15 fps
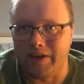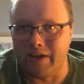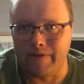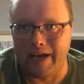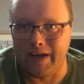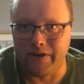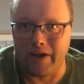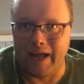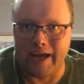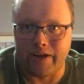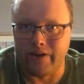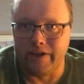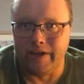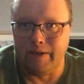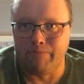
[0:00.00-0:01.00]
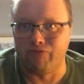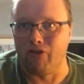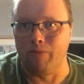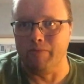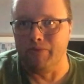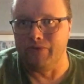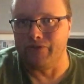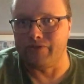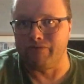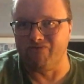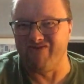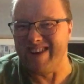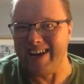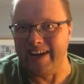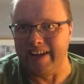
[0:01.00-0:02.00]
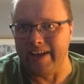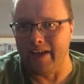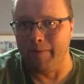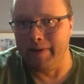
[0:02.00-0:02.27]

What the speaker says: I never had acne problems, really.